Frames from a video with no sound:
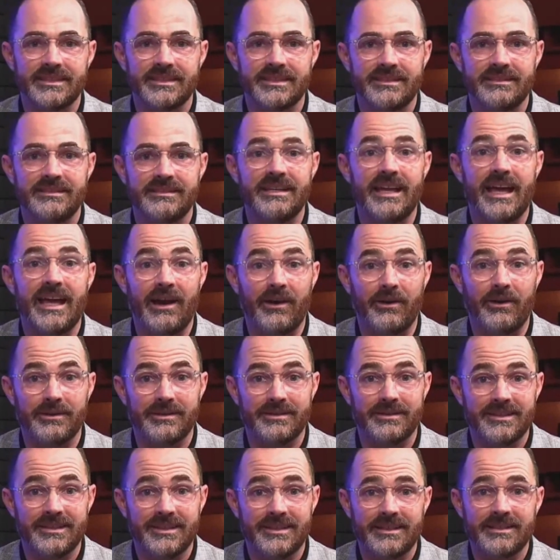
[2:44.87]
Now,
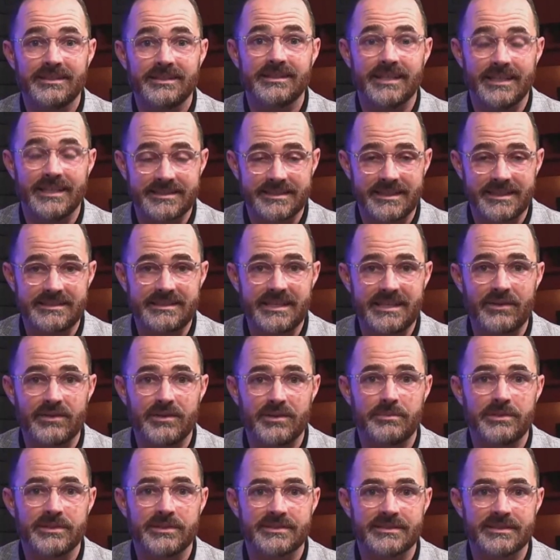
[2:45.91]
let's get down to
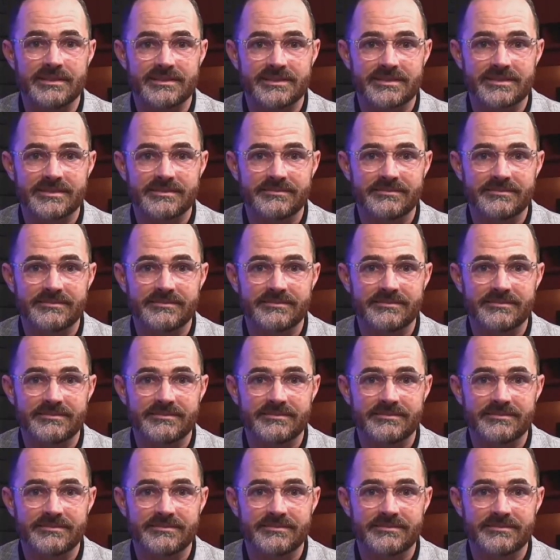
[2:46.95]
business.